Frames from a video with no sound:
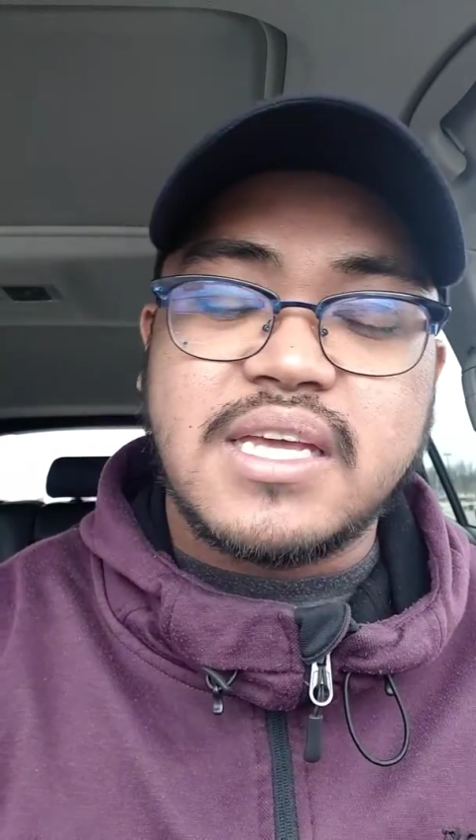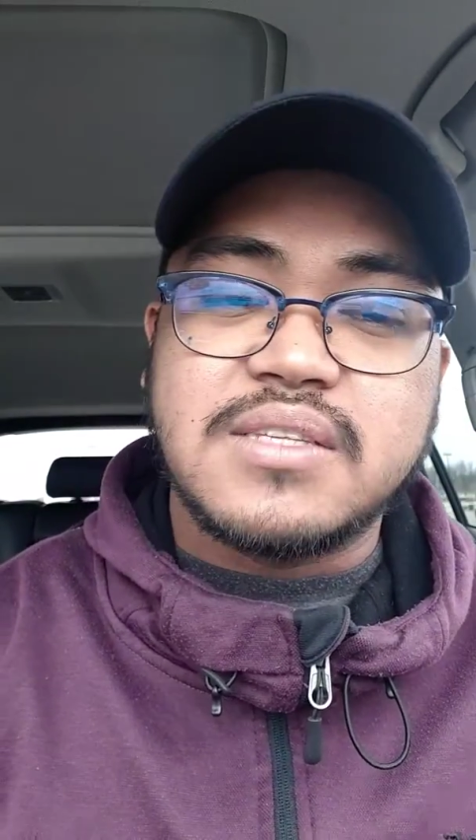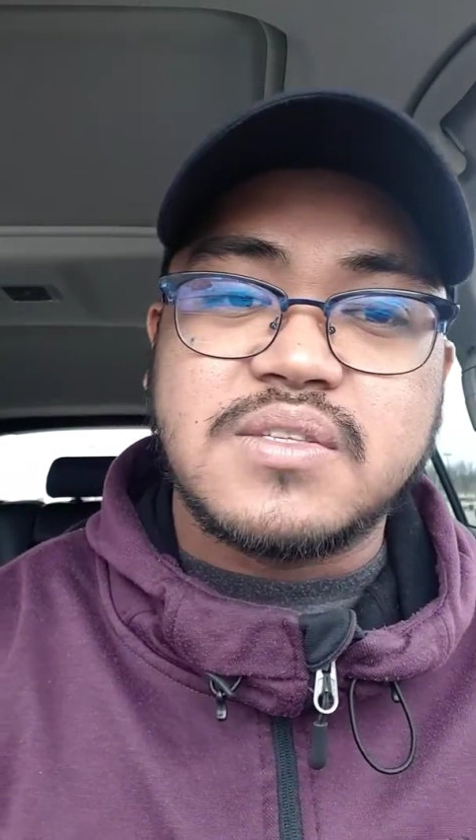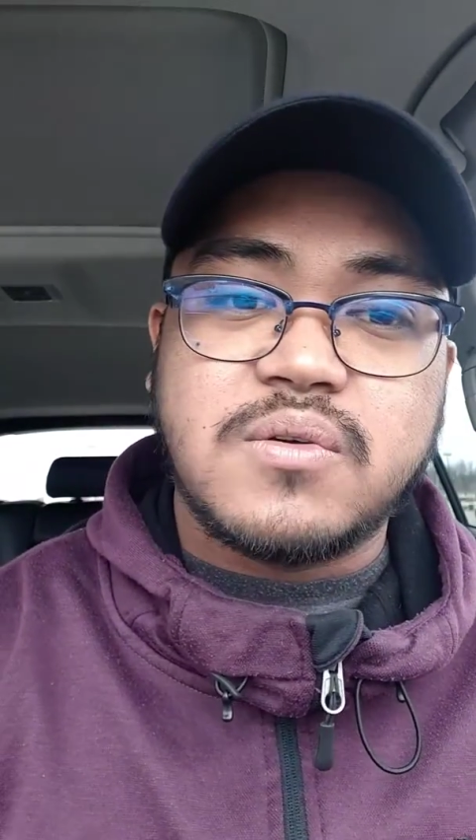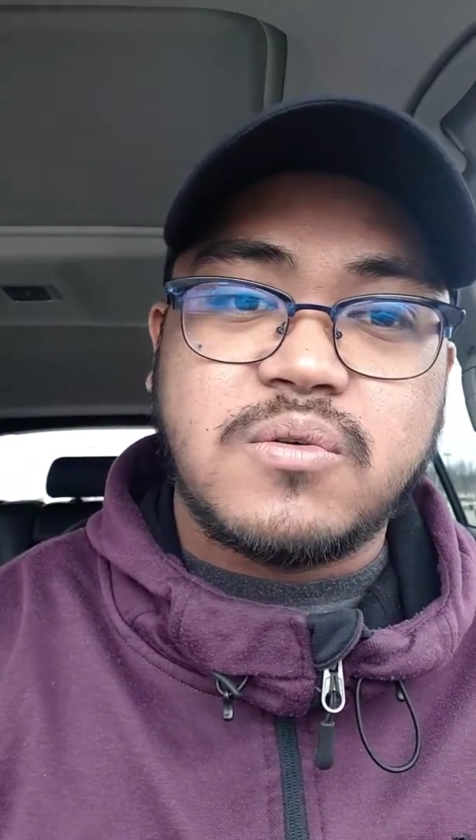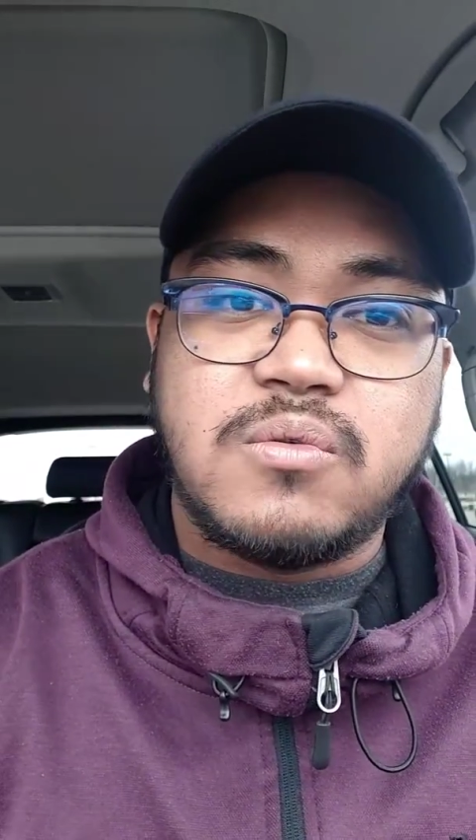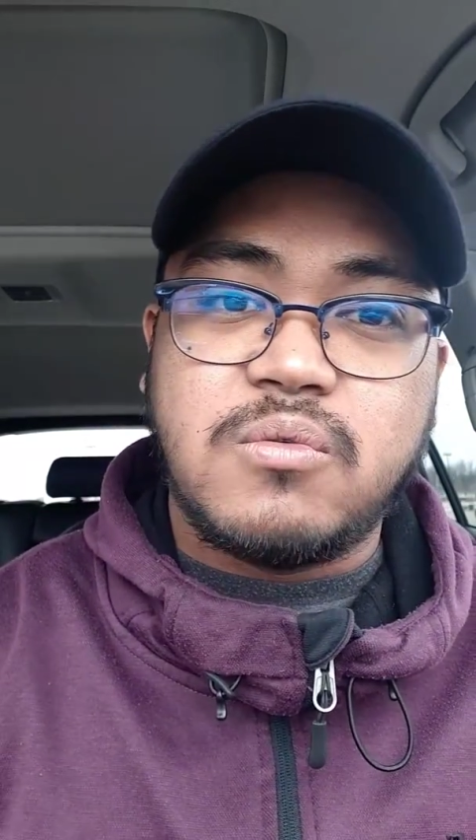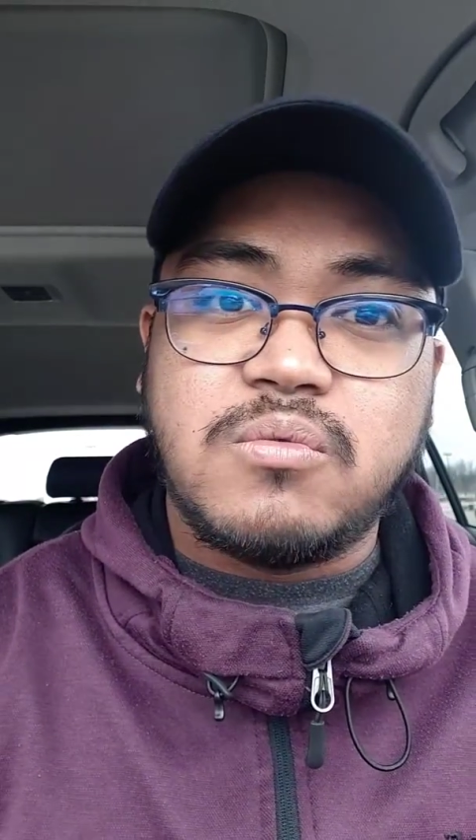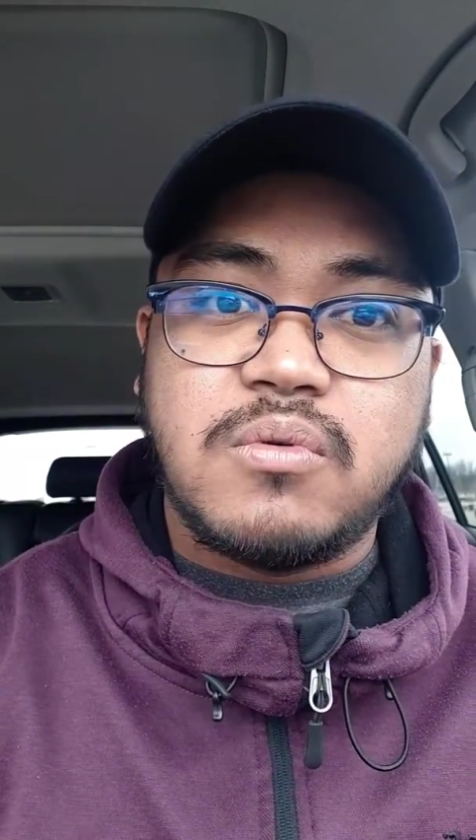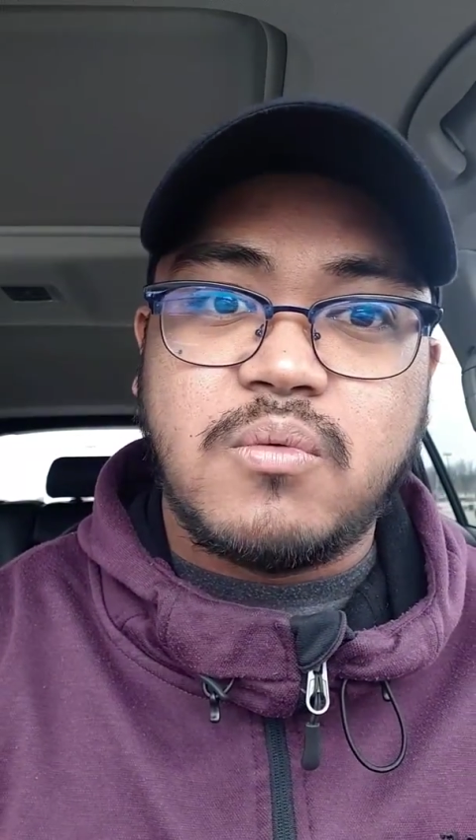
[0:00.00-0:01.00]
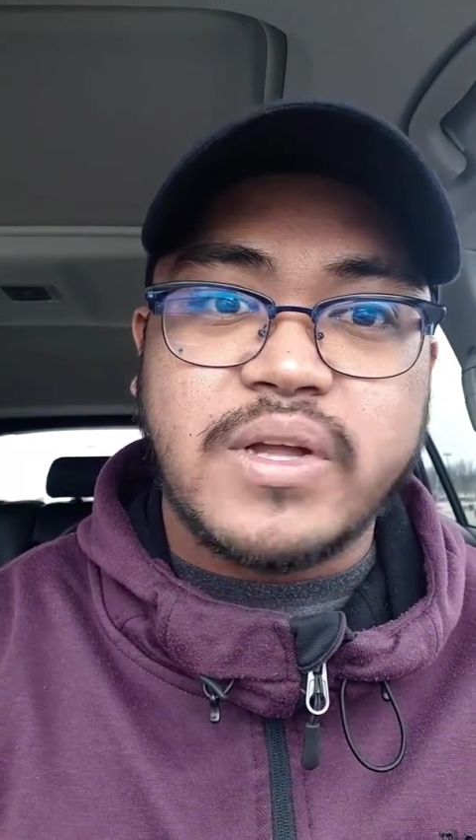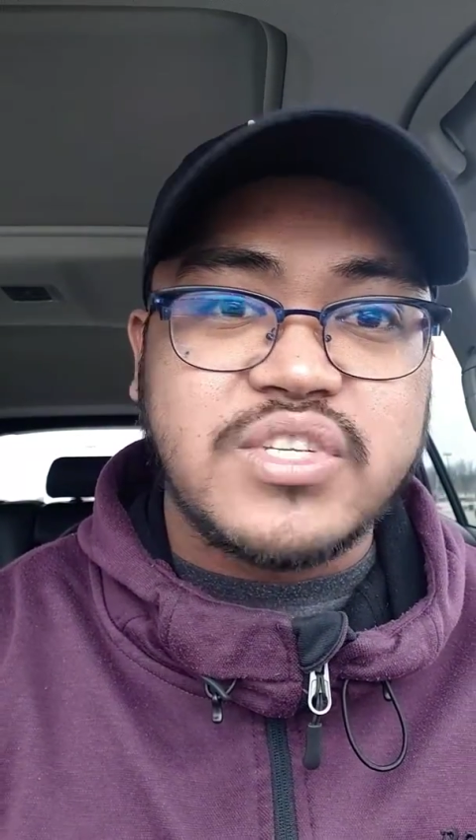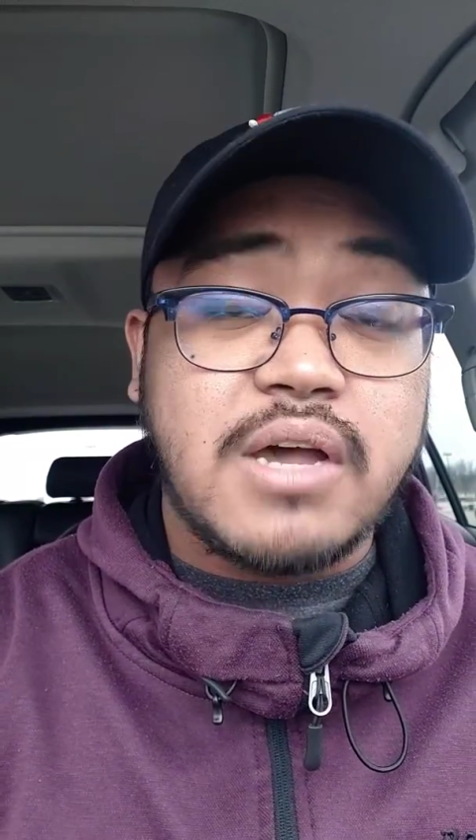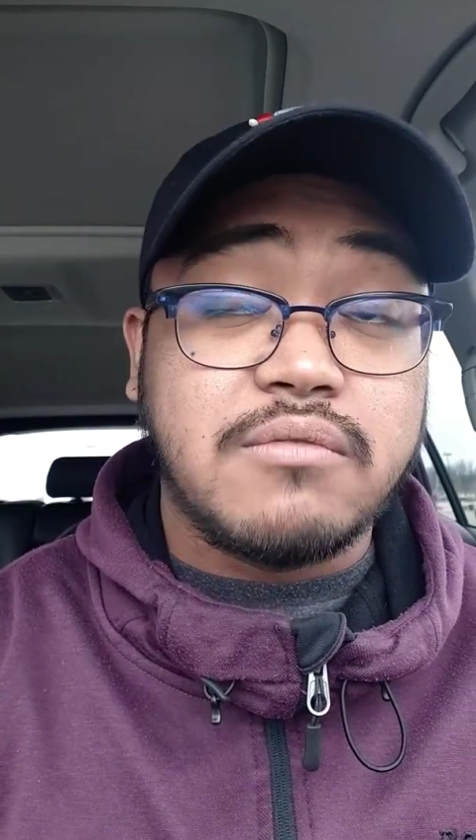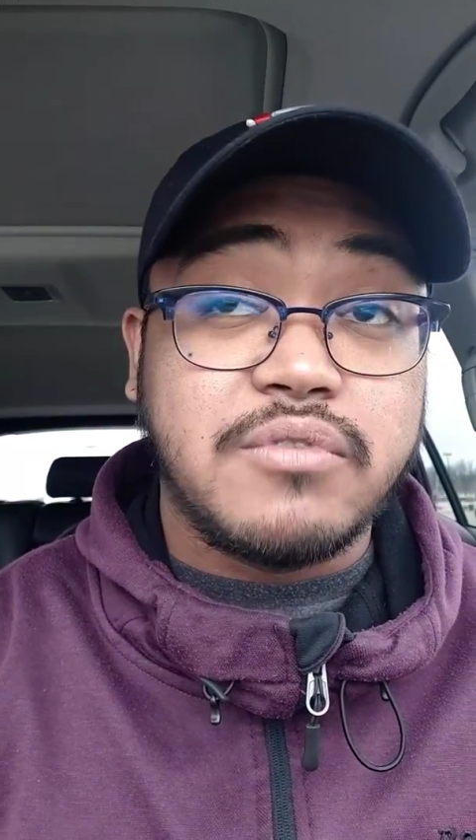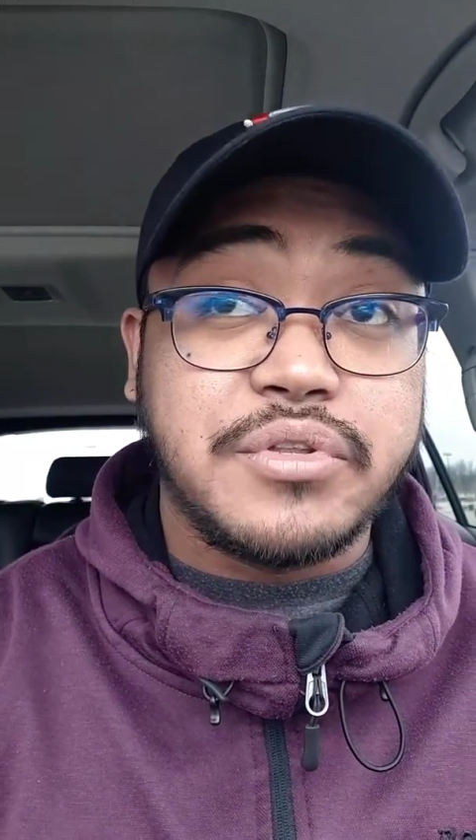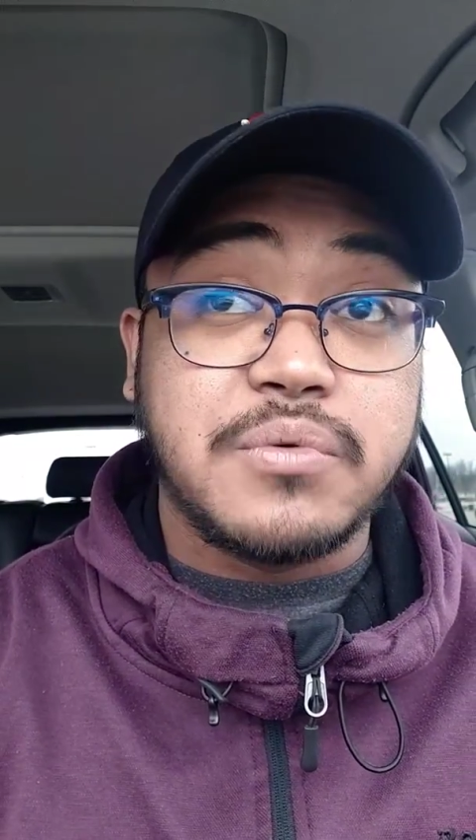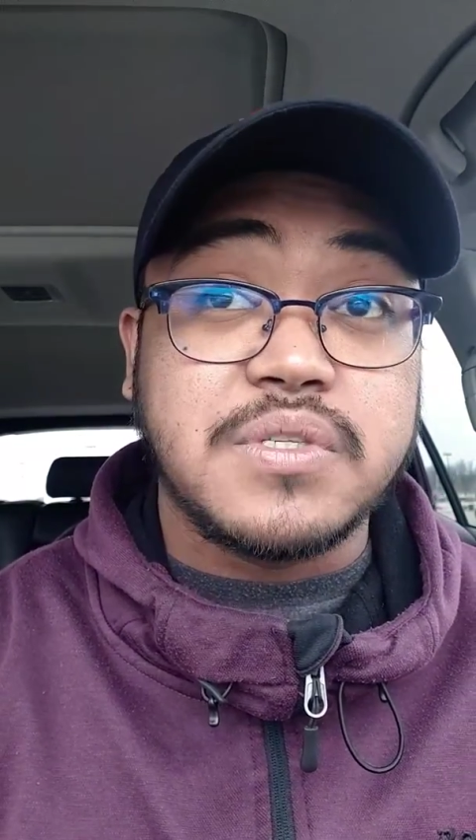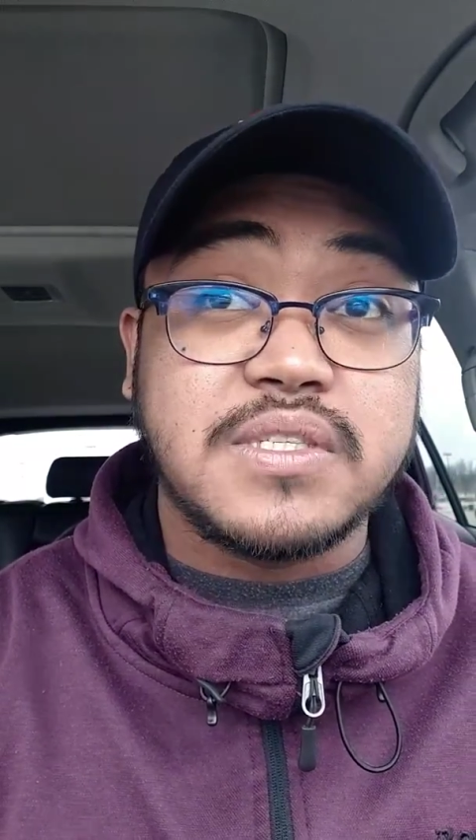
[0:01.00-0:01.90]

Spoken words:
so watch out for those